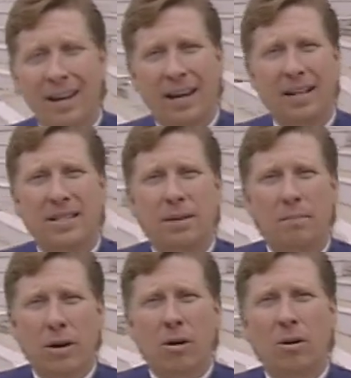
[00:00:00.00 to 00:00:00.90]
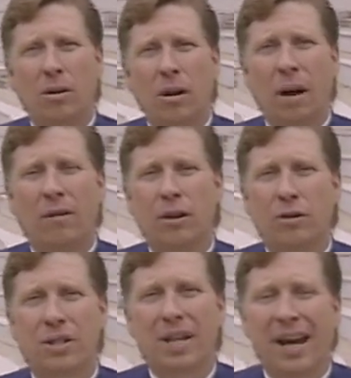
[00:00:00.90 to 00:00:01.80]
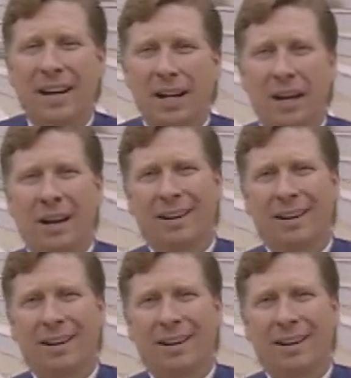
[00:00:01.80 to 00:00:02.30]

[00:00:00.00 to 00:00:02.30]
It's the miracle of understanding.